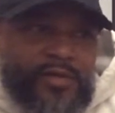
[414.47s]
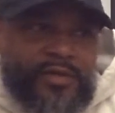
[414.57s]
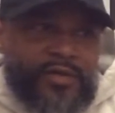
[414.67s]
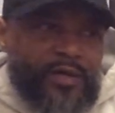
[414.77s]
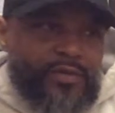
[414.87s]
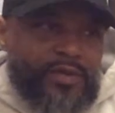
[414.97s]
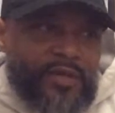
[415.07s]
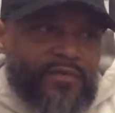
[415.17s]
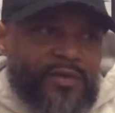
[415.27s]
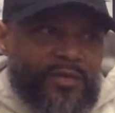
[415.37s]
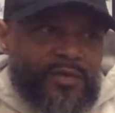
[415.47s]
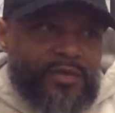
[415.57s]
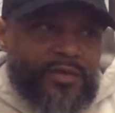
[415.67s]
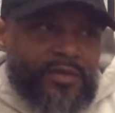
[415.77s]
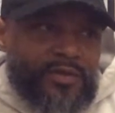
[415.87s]
So I would definitely want
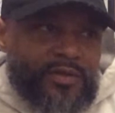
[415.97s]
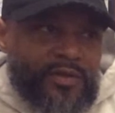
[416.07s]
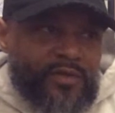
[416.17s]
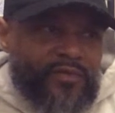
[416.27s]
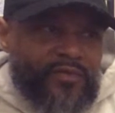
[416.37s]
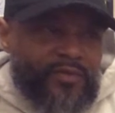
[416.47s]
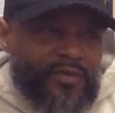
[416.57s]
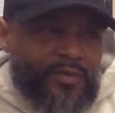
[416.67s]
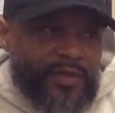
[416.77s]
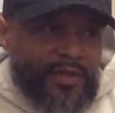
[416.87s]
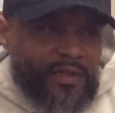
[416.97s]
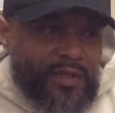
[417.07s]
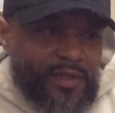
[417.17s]
to talk to Hov, but